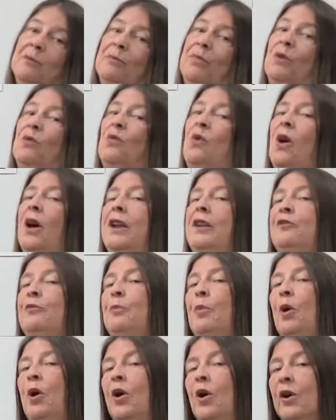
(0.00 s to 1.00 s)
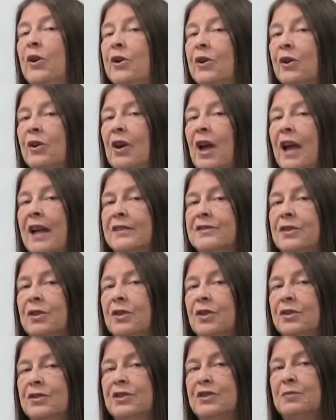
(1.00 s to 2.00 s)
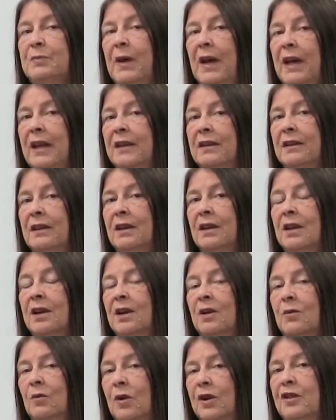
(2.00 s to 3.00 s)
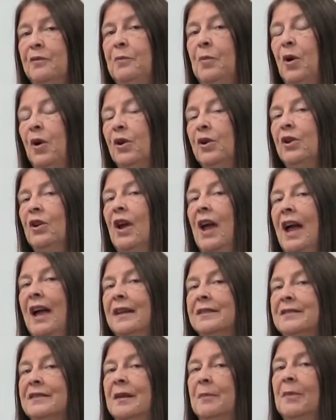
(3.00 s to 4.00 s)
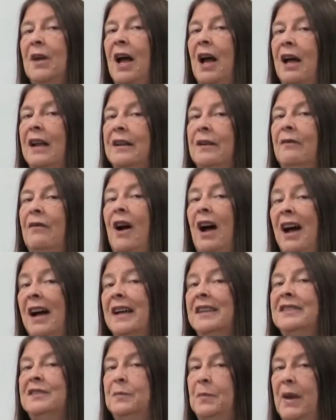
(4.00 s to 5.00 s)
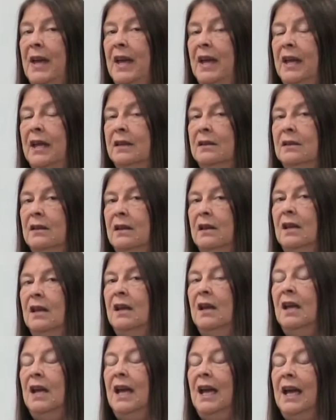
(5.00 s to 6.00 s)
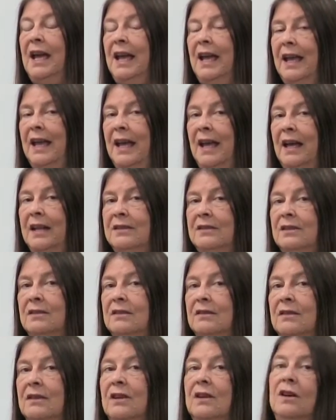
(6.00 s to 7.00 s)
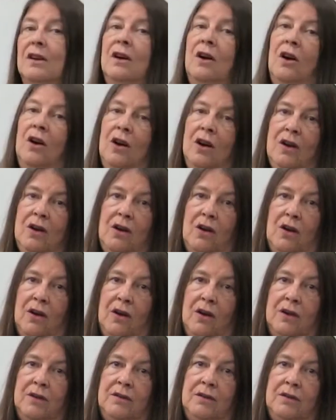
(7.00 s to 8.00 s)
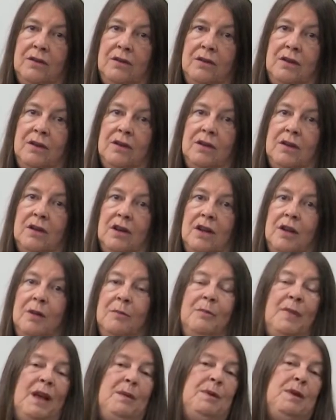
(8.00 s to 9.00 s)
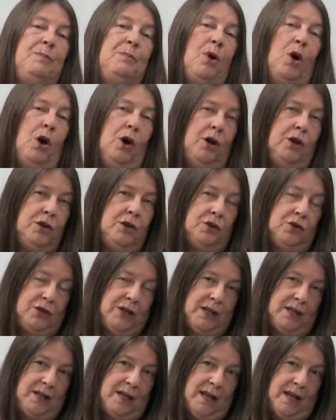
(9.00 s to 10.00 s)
But what if partner has a good spade? What if partner has some kind of high spade and a heart card? Maybe partner can